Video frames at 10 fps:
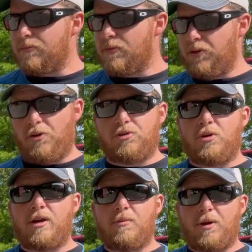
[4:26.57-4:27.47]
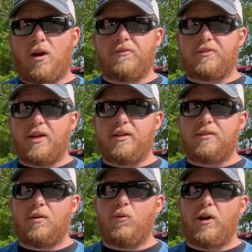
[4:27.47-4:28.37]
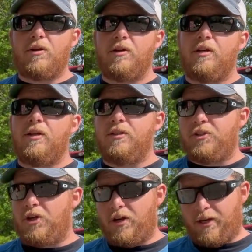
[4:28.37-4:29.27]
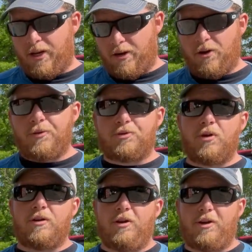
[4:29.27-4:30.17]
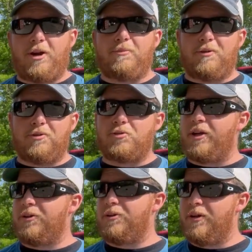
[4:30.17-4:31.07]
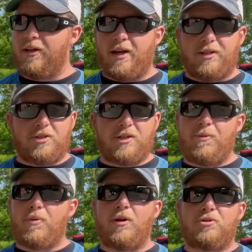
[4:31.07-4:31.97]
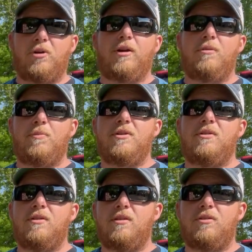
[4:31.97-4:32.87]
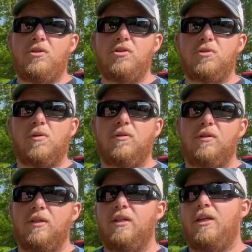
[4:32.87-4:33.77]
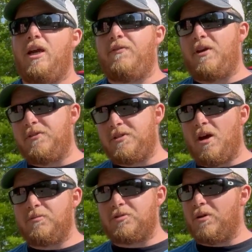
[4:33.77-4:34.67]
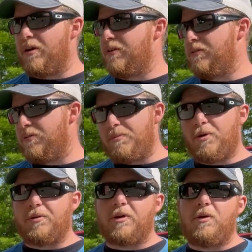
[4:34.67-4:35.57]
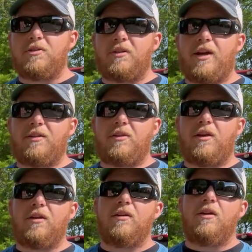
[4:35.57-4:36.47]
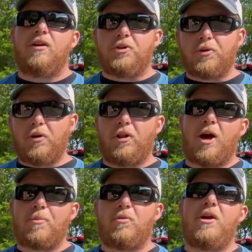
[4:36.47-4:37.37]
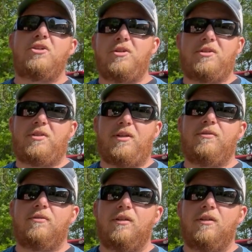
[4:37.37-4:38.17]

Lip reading: your truck can be off site somewhere. You can get another truck, hook up to the trailer, and just keep on trucking business as usual. If you have a dump truck, the motor goes in that thing, your whole operation is sitting